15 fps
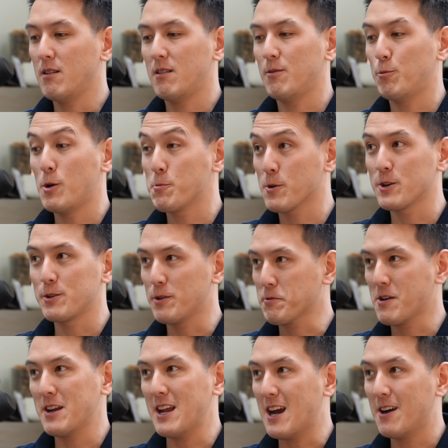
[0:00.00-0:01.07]
what we're doing
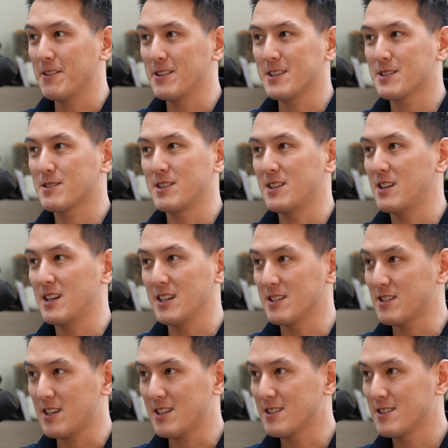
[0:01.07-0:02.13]
right now, this didn't
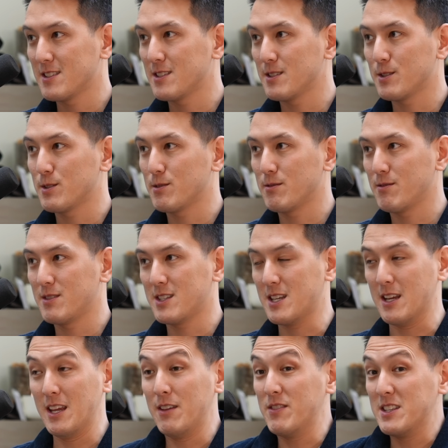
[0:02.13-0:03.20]
exist yeah.
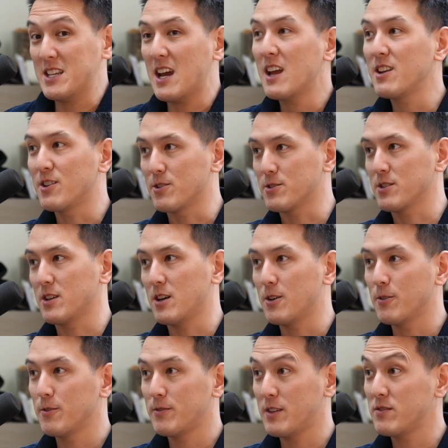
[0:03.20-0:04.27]
even 10 years
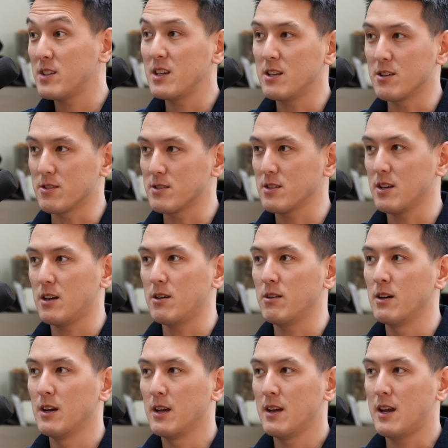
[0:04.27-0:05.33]
ago, 15 years ago.
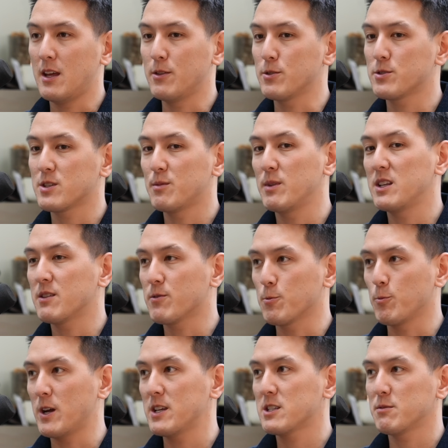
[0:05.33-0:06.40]
And there's so many different
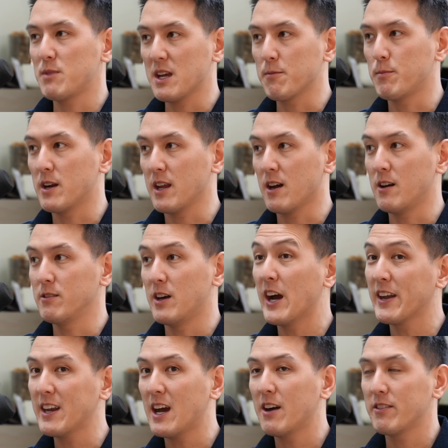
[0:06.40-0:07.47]
ways to make money
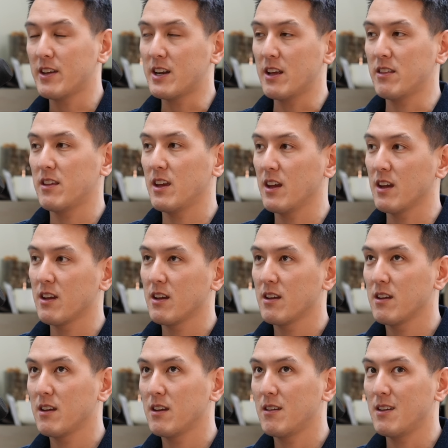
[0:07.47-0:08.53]
online now that I think
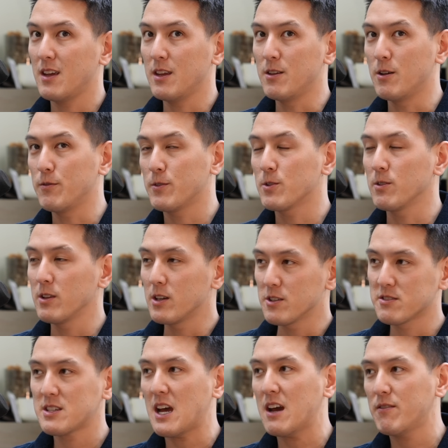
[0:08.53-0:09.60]
you know, if you're a little
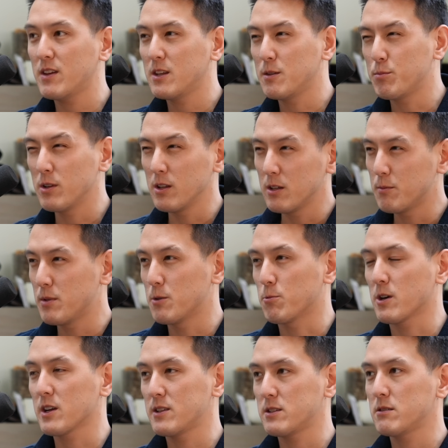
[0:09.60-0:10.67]
savvy and you put a little bit of
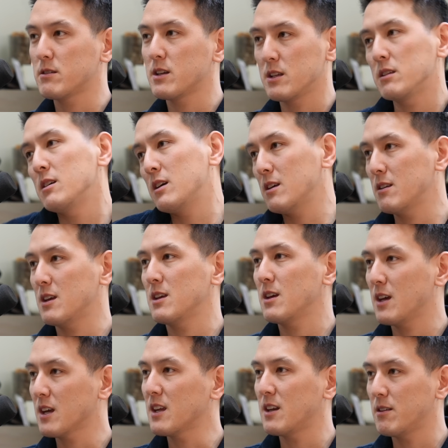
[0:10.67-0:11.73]
work into it, it it,
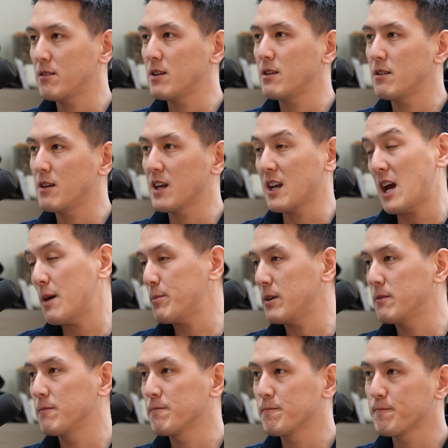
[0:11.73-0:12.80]
it can it can
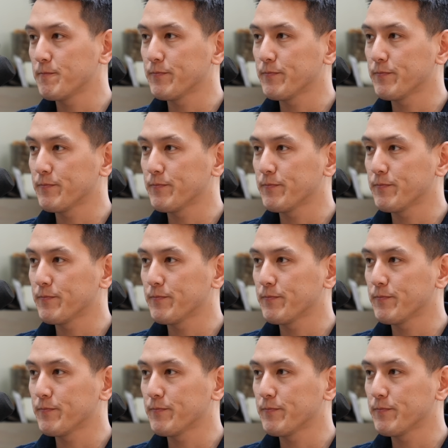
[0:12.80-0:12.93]
happen. So